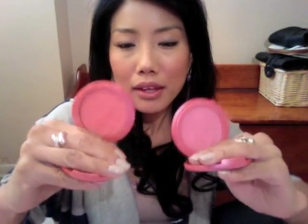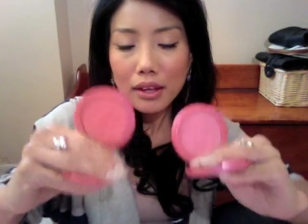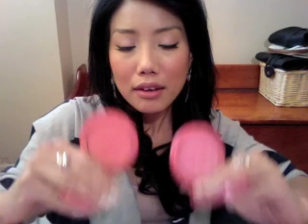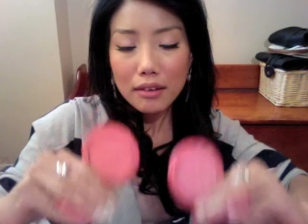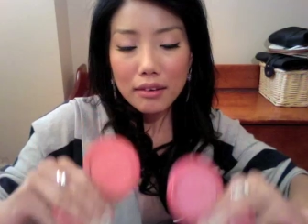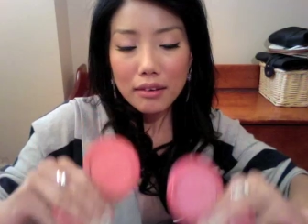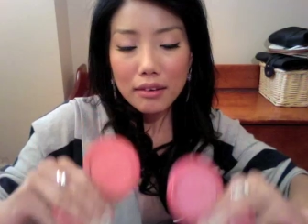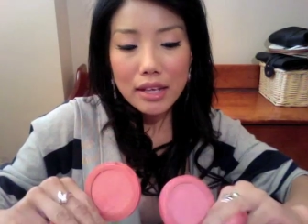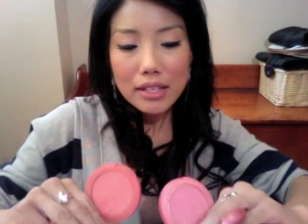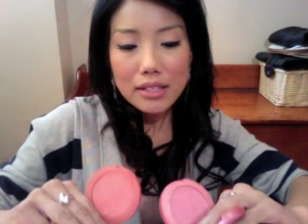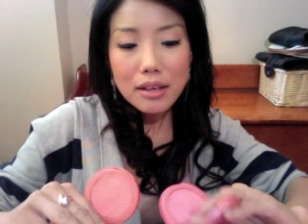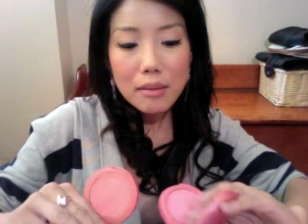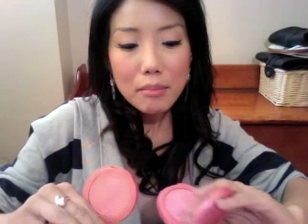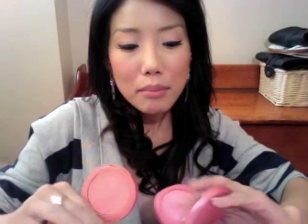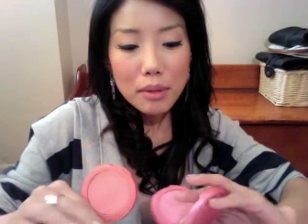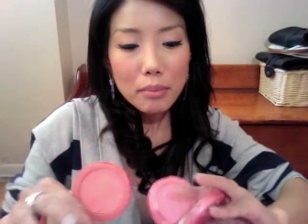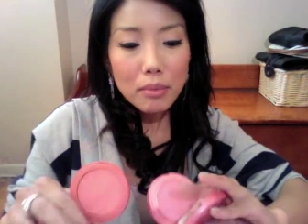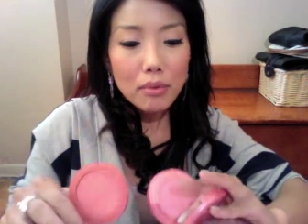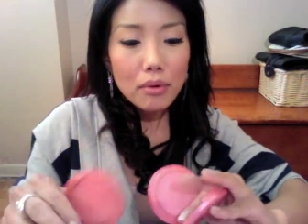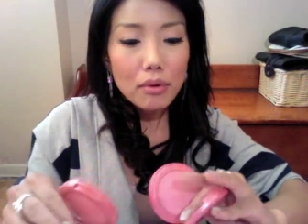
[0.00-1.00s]
Right? Some
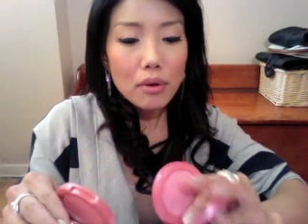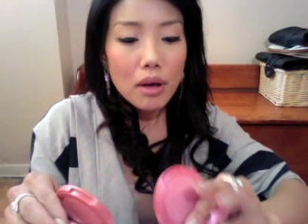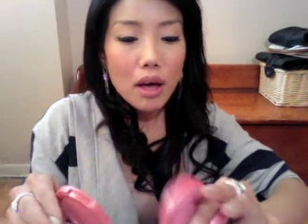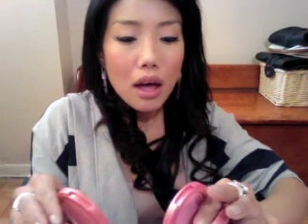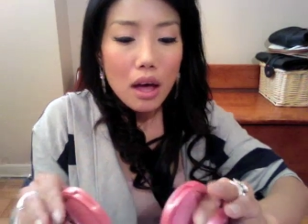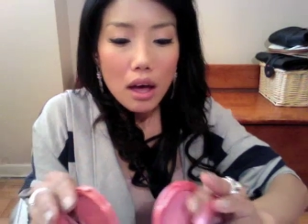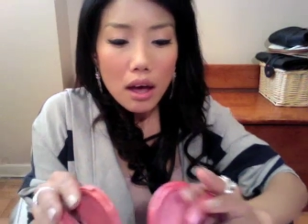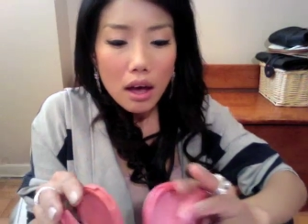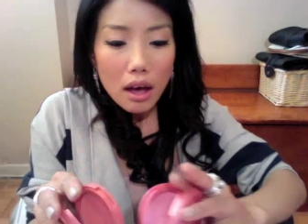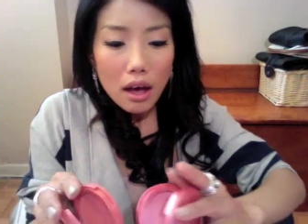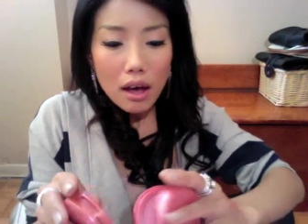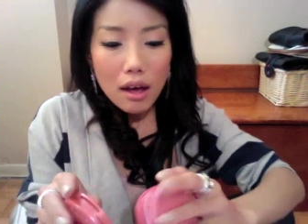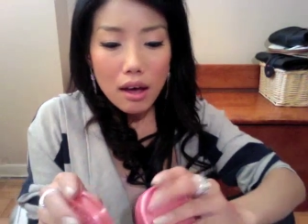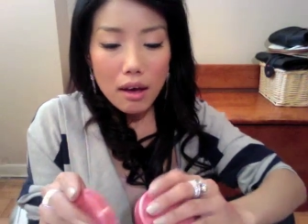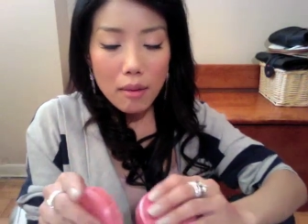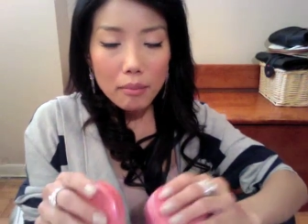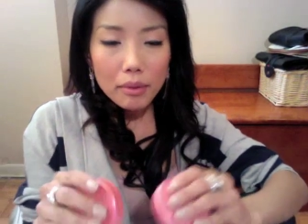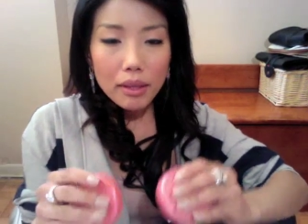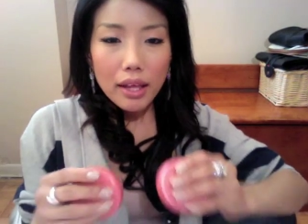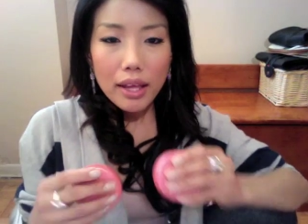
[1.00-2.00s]
people
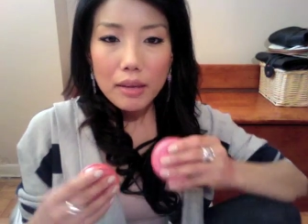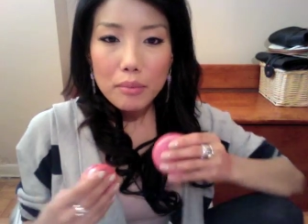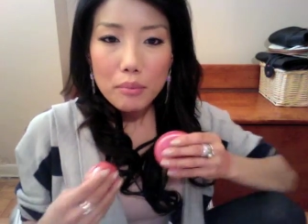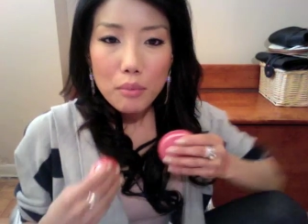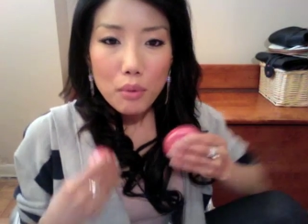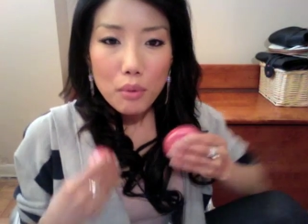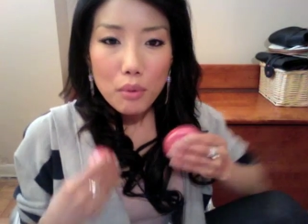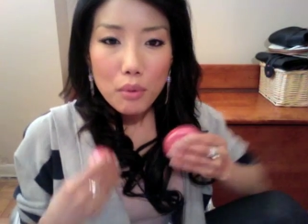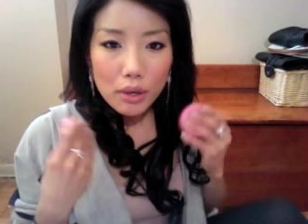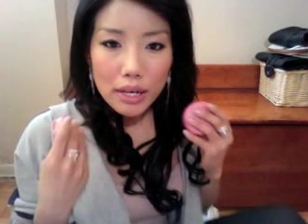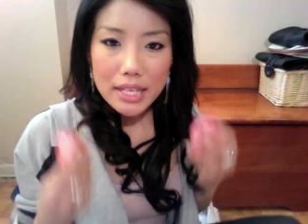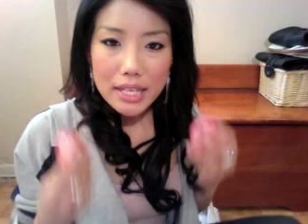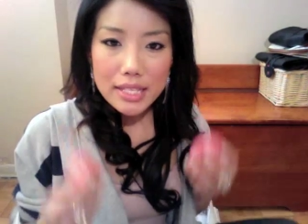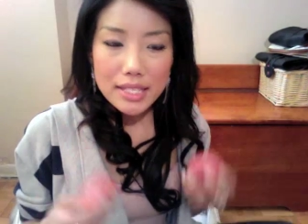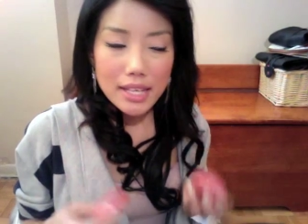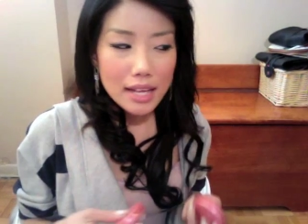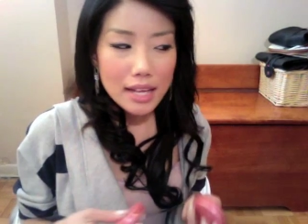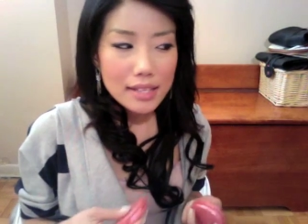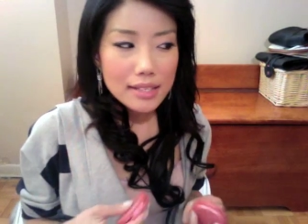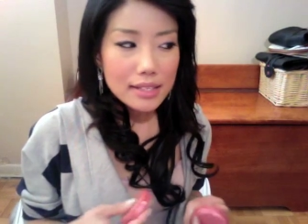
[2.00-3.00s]
um, like more
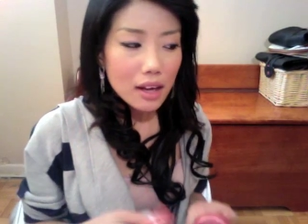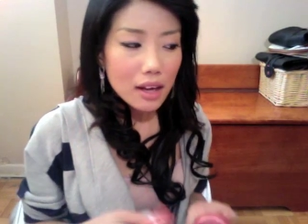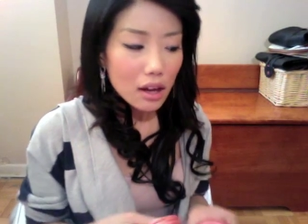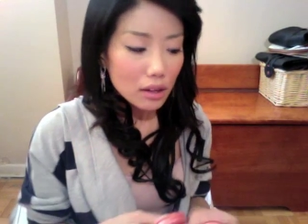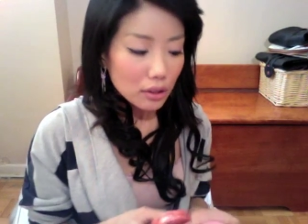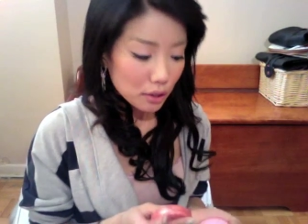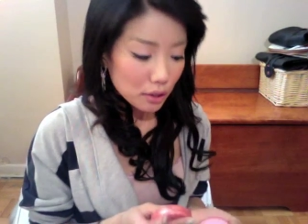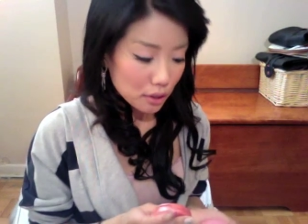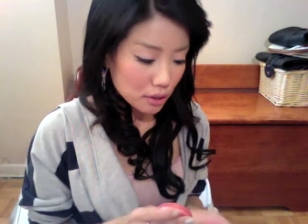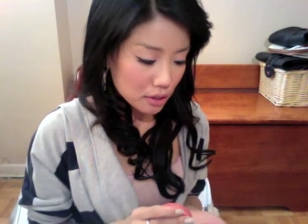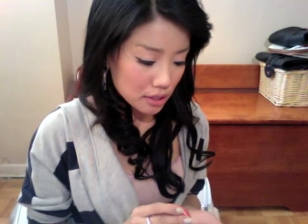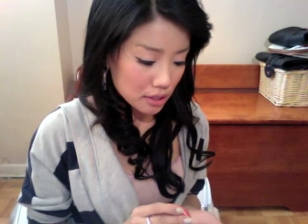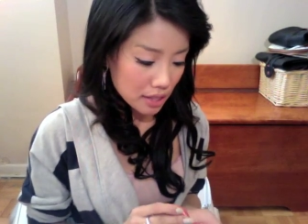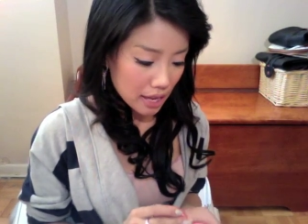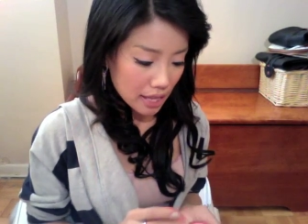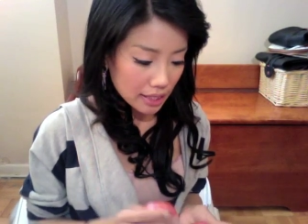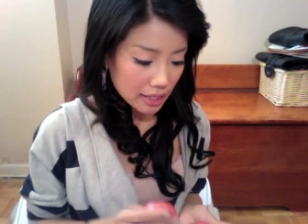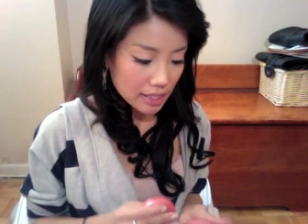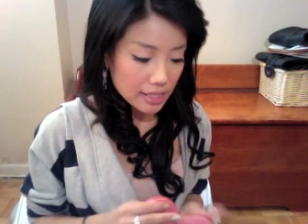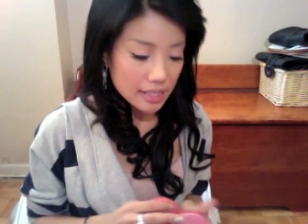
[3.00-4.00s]
intense colors
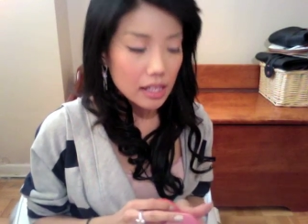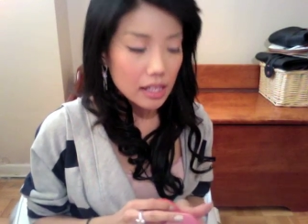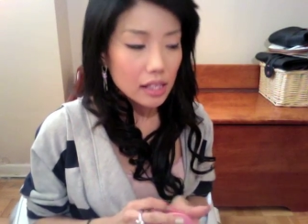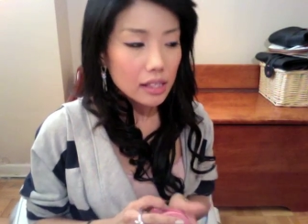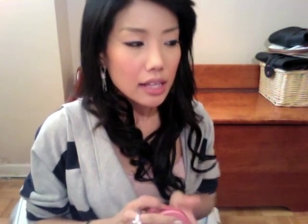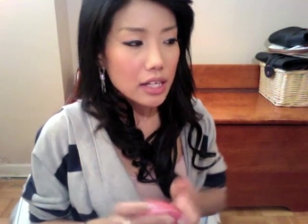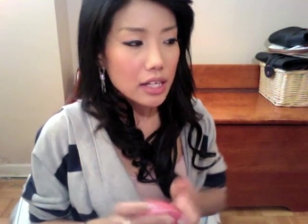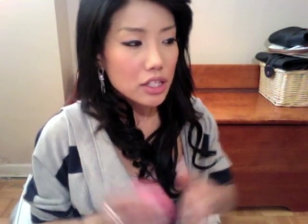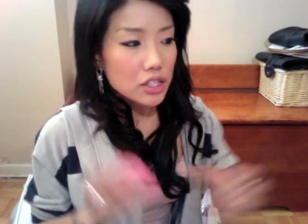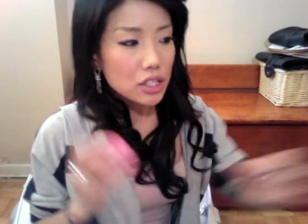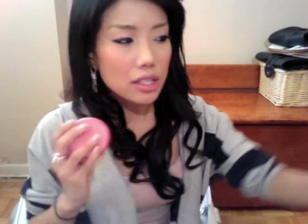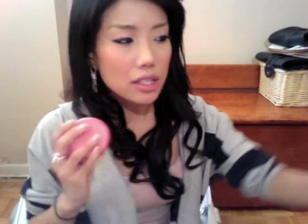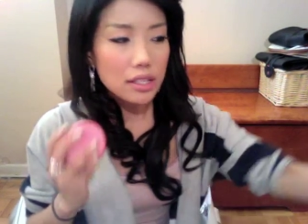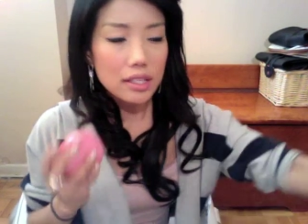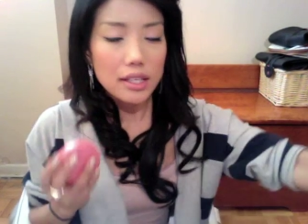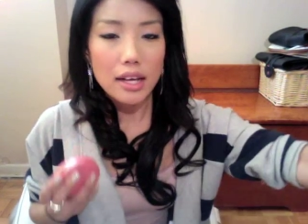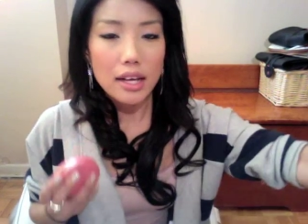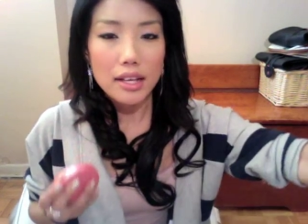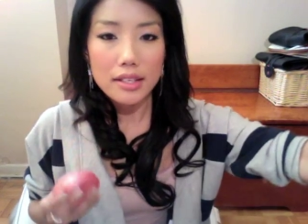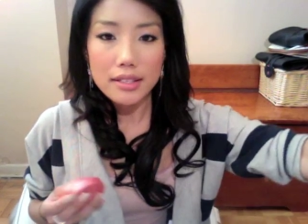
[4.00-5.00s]
and this collection
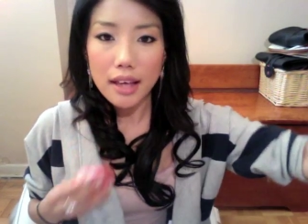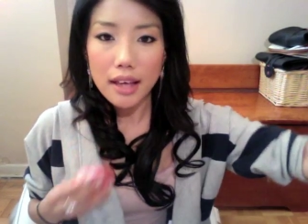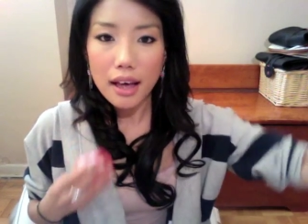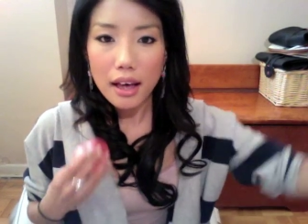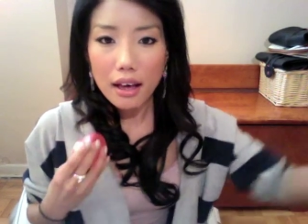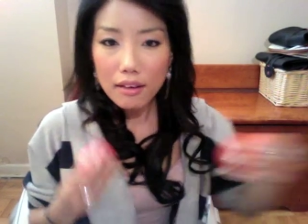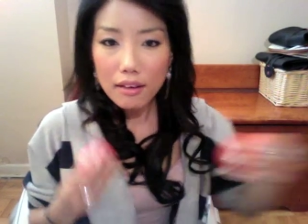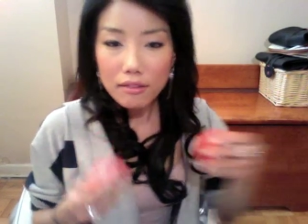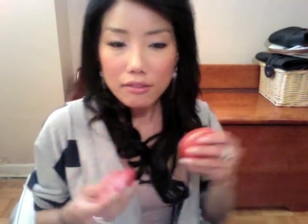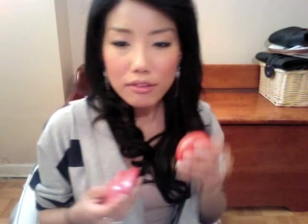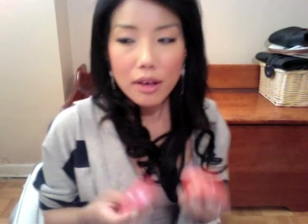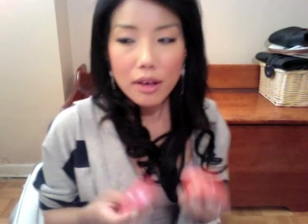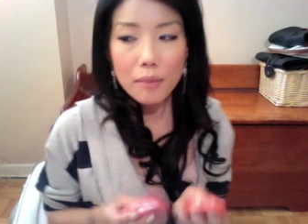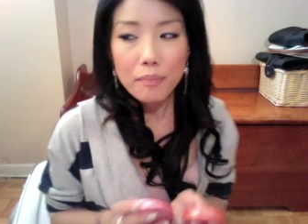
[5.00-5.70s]
does have